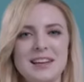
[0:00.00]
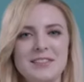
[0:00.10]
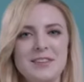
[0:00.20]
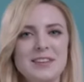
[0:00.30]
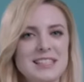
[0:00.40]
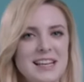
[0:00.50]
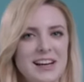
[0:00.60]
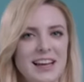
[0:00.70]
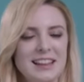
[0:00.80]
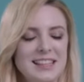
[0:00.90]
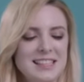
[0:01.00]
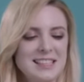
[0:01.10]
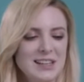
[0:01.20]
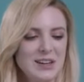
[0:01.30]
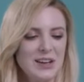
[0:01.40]
Was everyone staring at
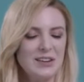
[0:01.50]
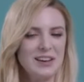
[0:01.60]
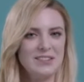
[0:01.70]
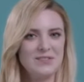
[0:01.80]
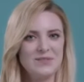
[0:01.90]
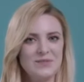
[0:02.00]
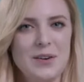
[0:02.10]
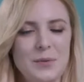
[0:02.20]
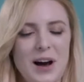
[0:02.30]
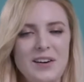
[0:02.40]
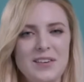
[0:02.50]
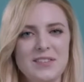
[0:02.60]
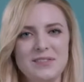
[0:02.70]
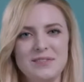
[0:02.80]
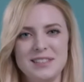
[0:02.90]
this little cutie? Well,
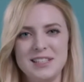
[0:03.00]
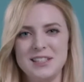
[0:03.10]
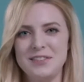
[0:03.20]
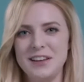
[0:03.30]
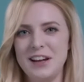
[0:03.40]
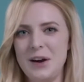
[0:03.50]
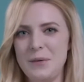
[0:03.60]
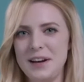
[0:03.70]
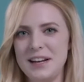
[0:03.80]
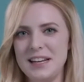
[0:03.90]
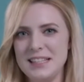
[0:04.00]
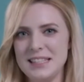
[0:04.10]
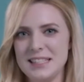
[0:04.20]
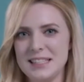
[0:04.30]
did you figure out what it is?